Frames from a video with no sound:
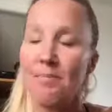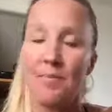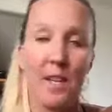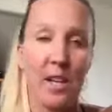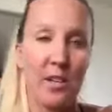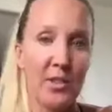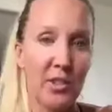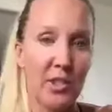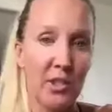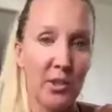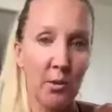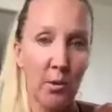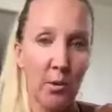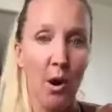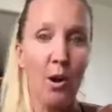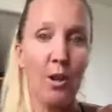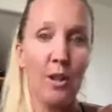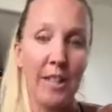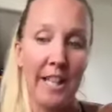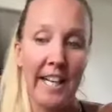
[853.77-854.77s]

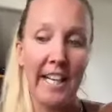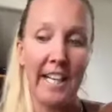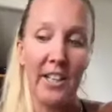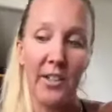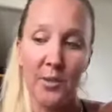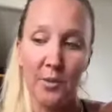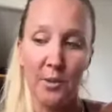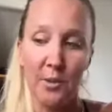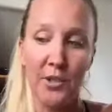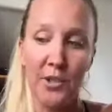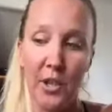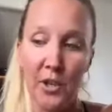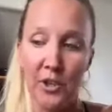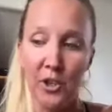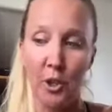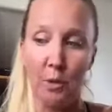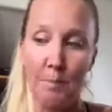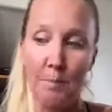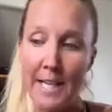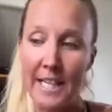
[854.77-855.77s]
scrolling through
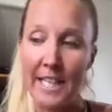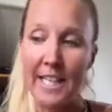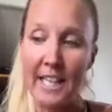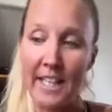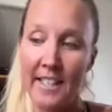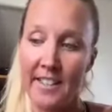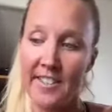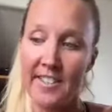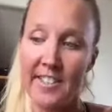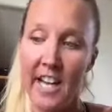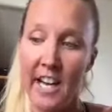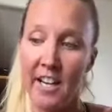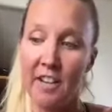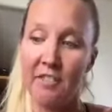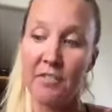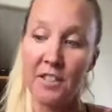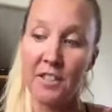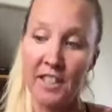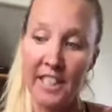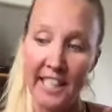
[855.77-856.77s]
social media instead of
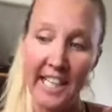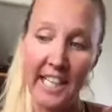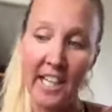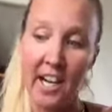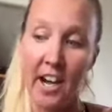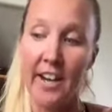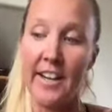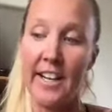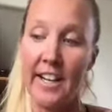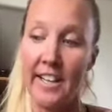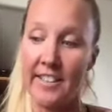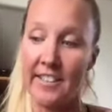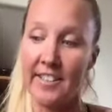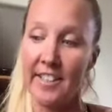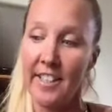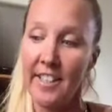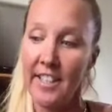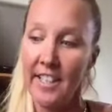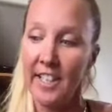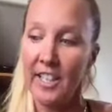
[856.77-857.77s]
clicking on it,
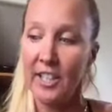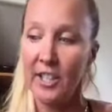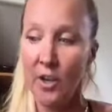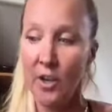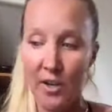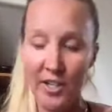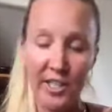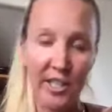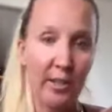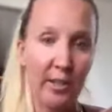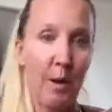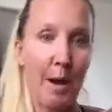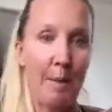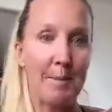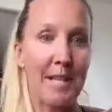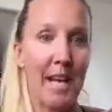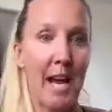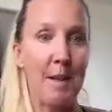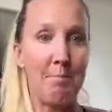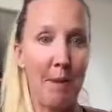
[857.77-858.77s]
going to the
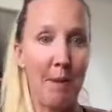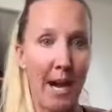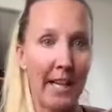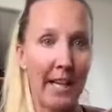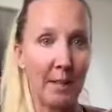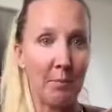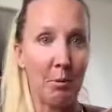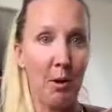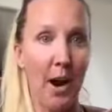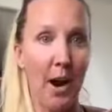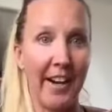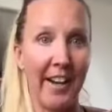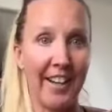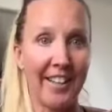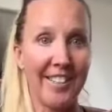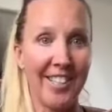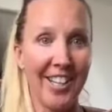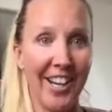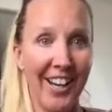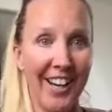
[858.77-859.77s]
website, buying the product.
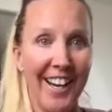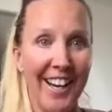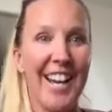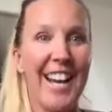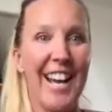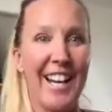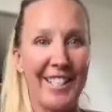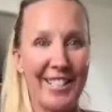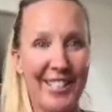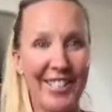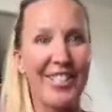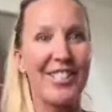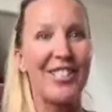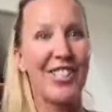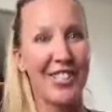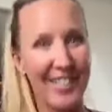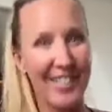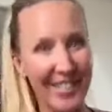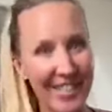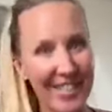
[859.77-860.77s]
It's
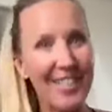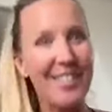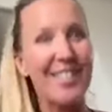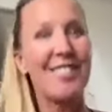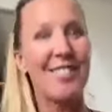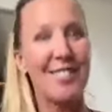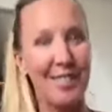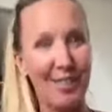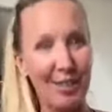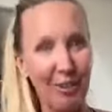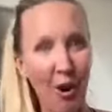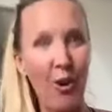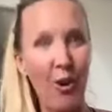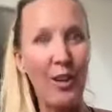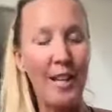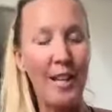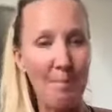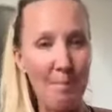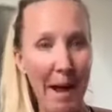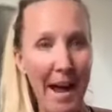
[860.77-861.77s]
just
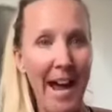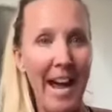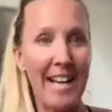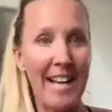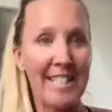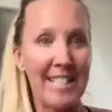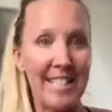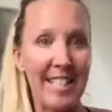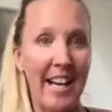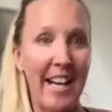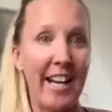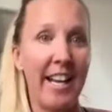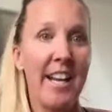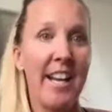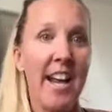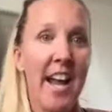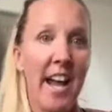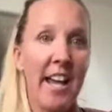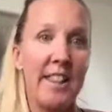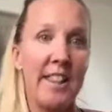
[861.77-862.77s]
scrolling past it
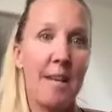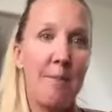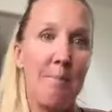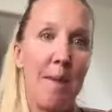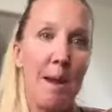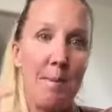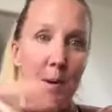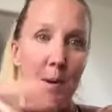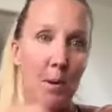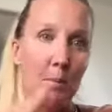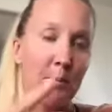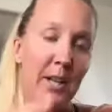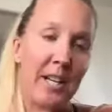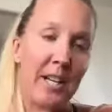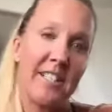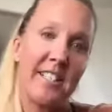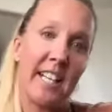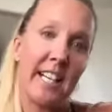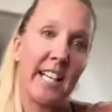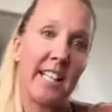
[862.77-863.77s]
and then maybe
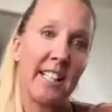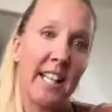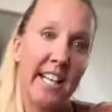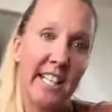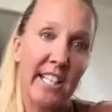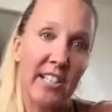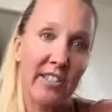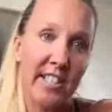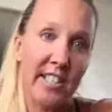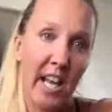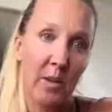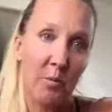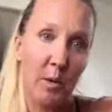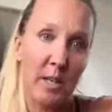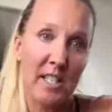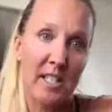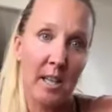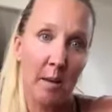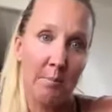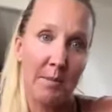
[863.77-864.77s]
replacing it, like you said, with
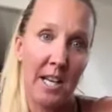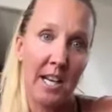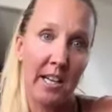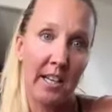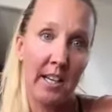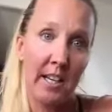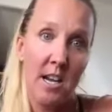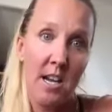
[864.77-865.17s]
something